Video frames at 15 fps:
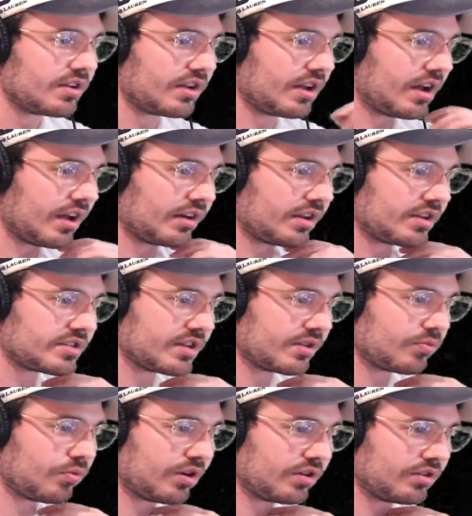And I said
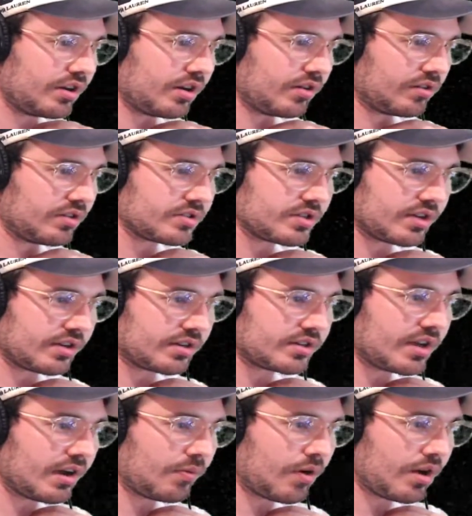one year, I was like,
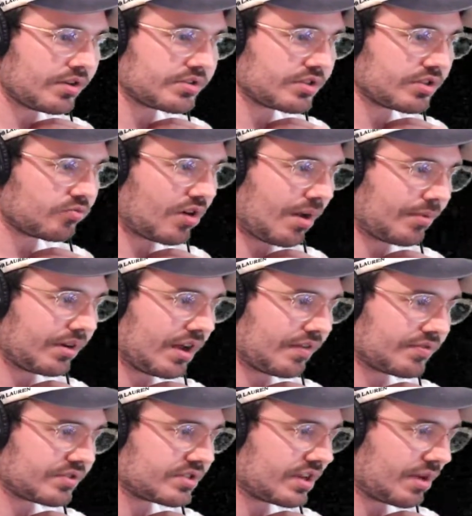Dad, why does the rabbit have the
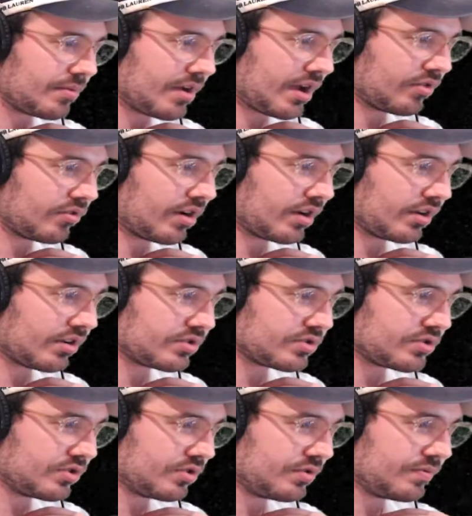same handwriting as
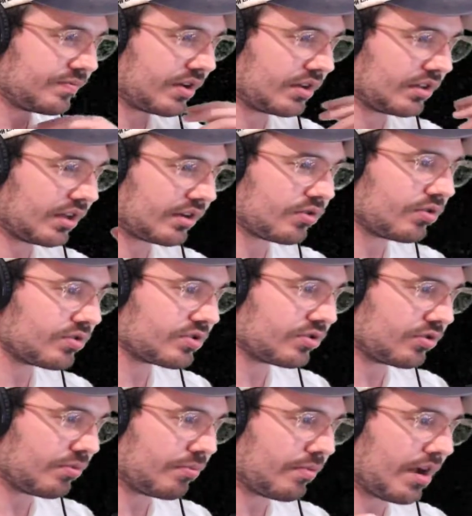you? And so
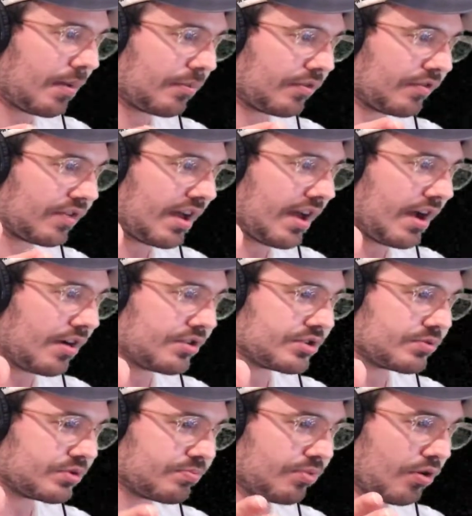the map of the house
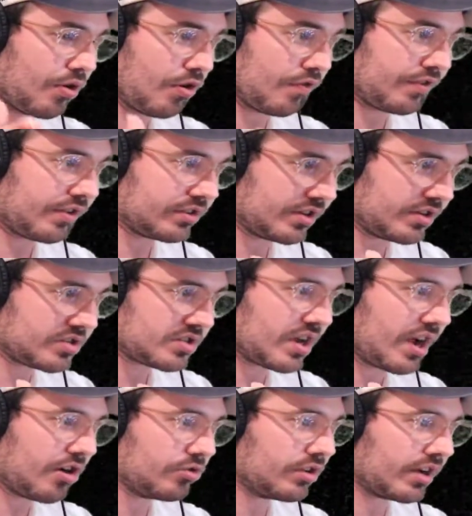was perfectly to
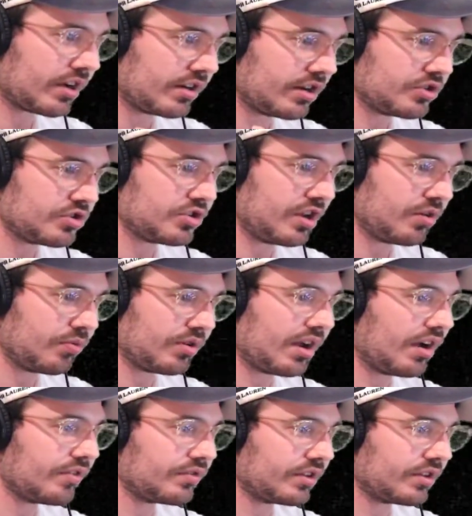scale, like an engineer would have.